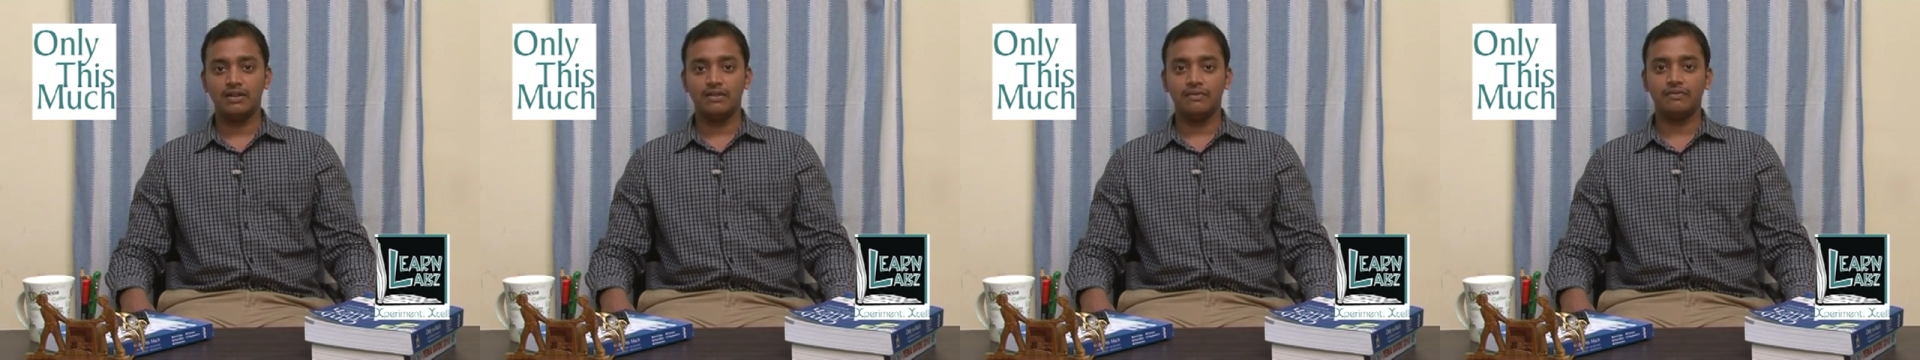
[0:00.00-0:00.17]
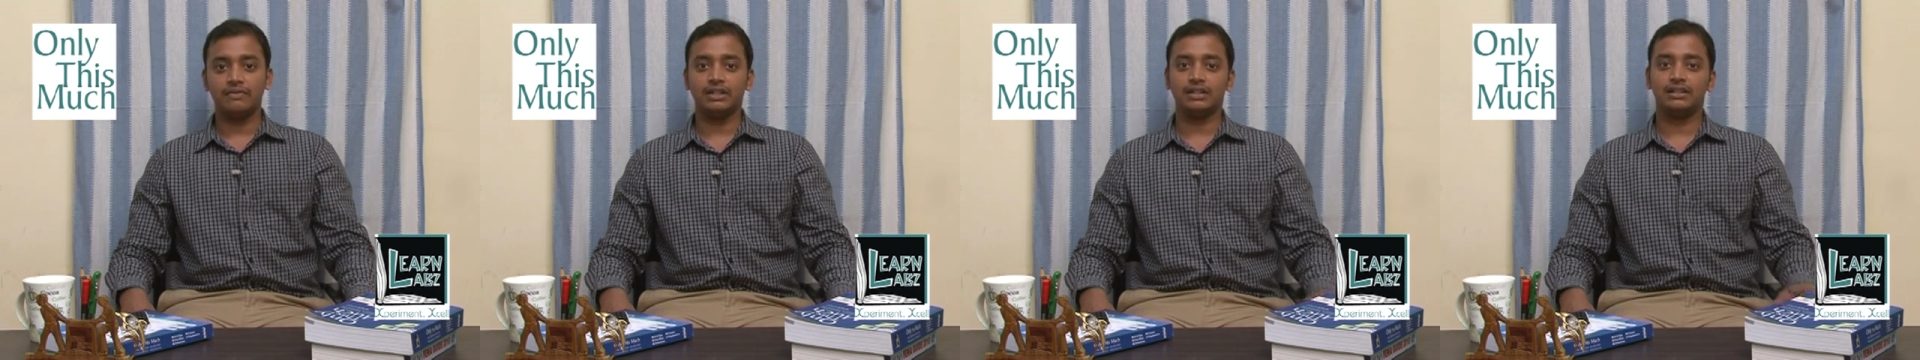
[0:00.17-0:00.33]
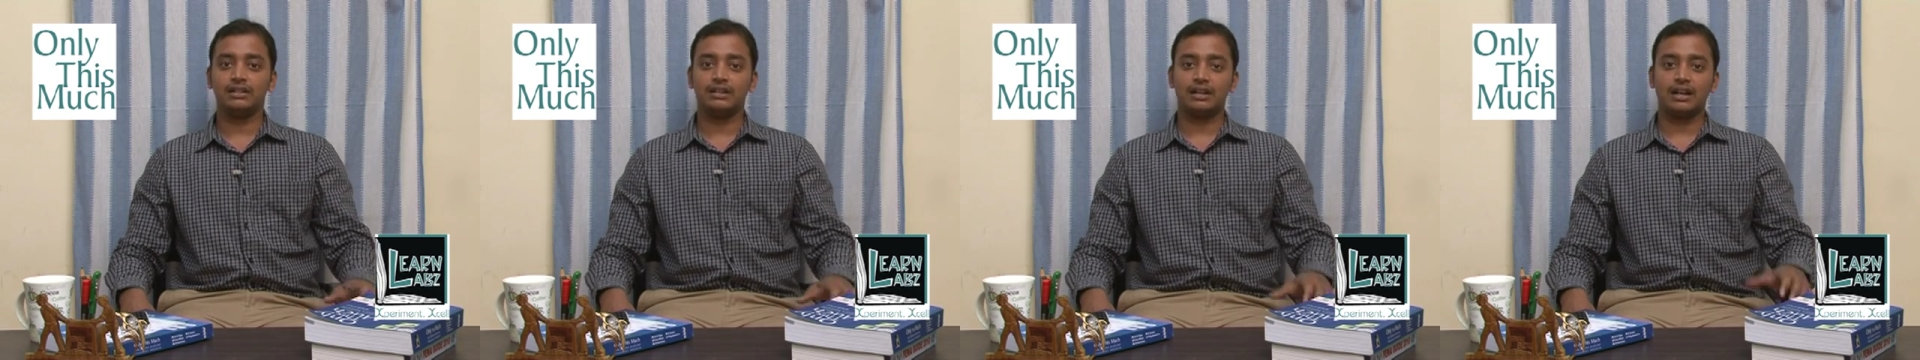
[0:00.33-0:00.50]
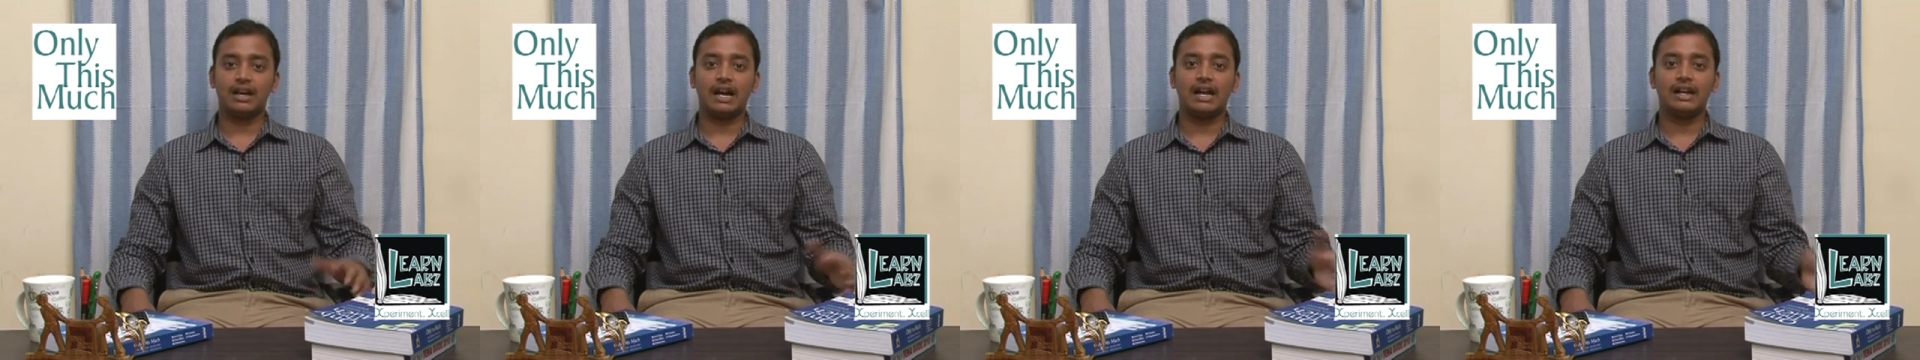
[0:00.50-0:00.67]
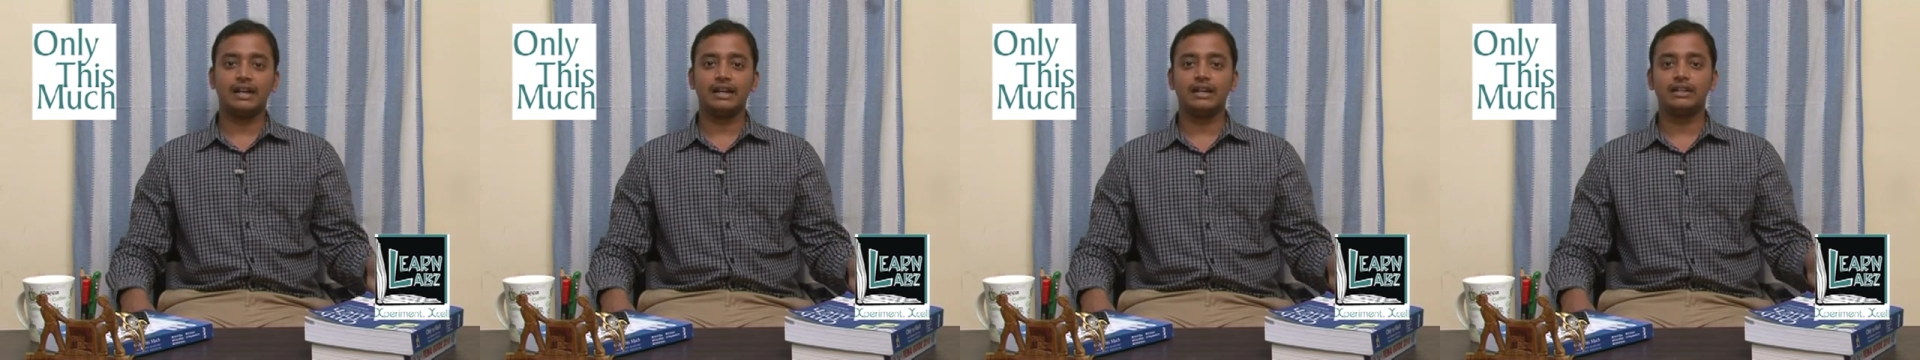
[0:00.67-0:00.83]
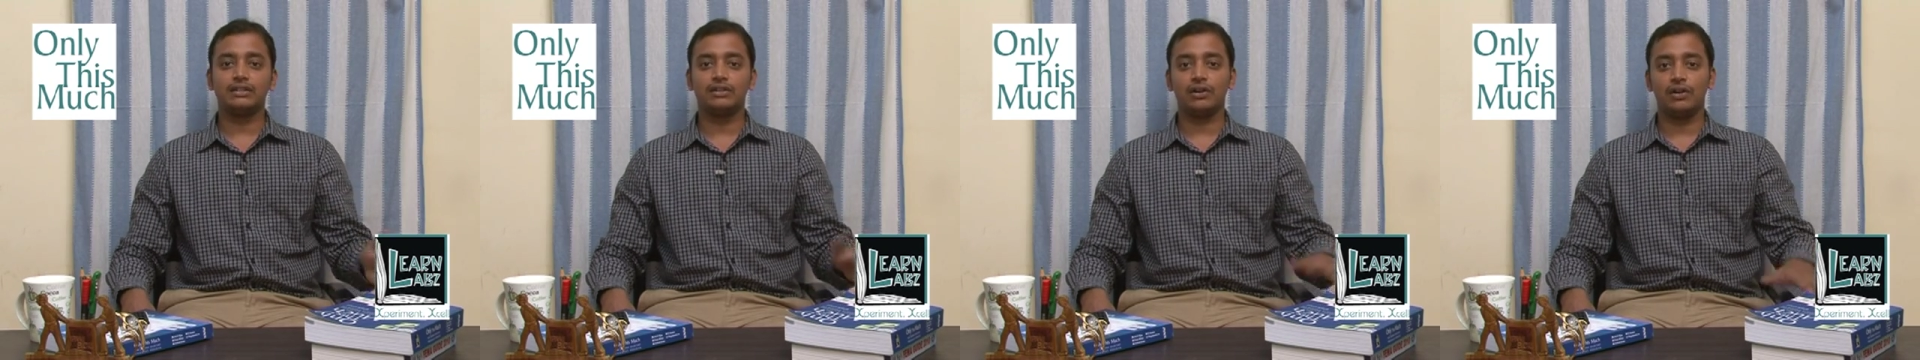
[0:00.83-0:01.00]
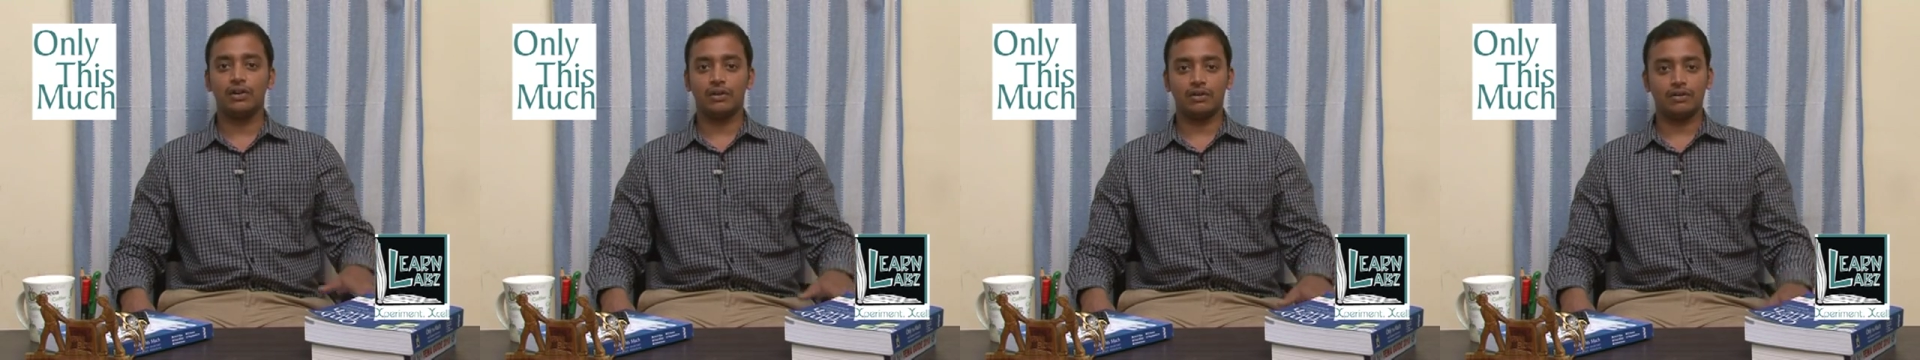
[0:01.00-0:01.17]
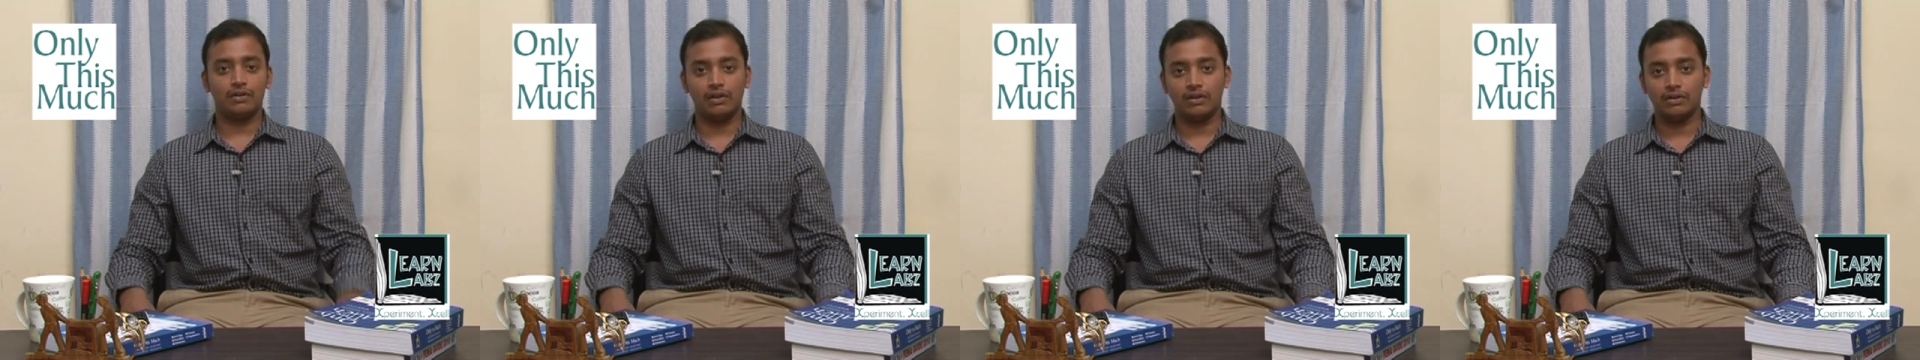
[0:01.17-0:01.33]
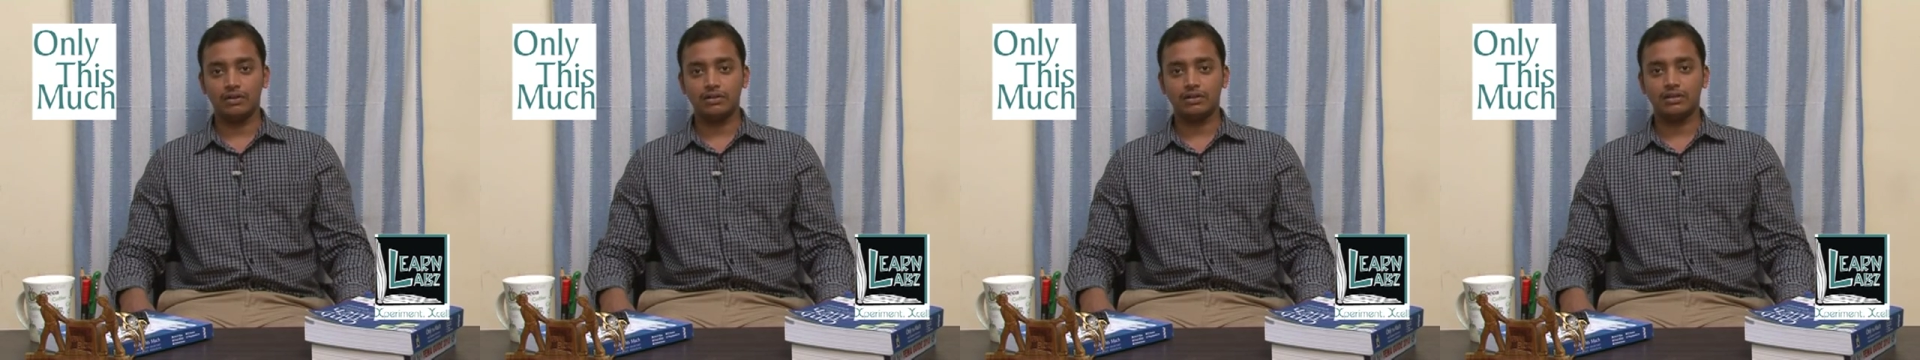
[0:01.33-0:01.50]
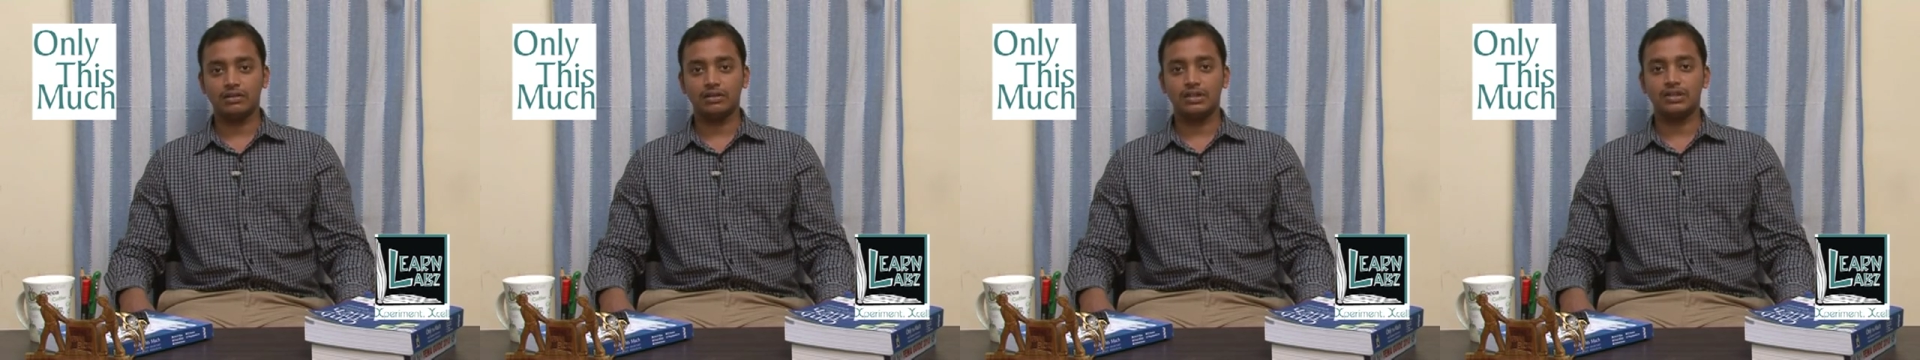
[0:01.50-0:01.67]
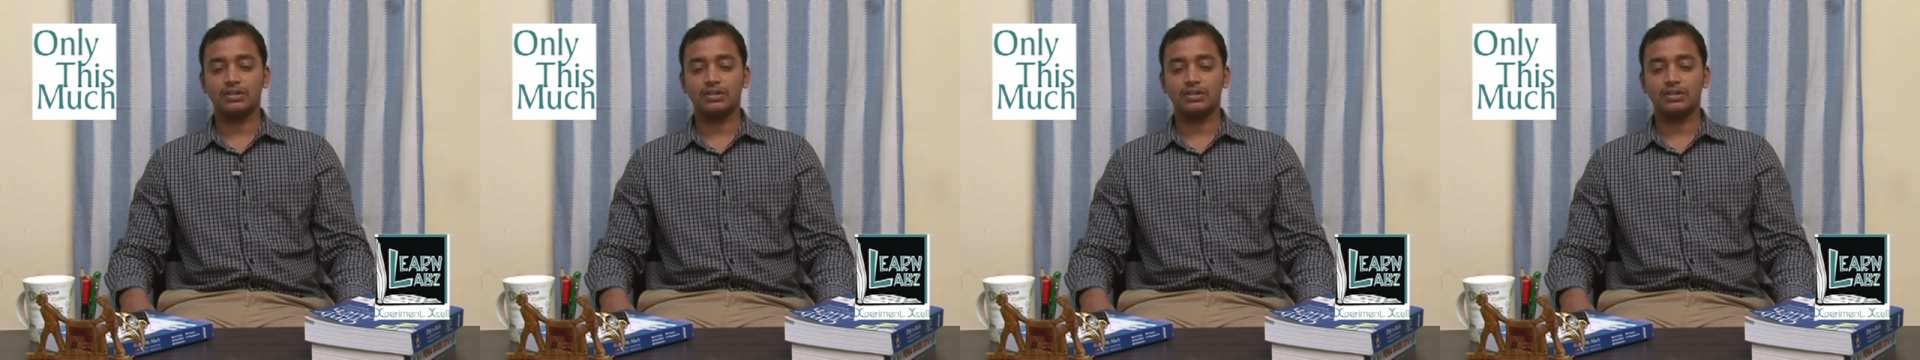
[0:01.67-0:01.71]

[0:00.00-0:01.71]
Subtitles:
whether correct or not,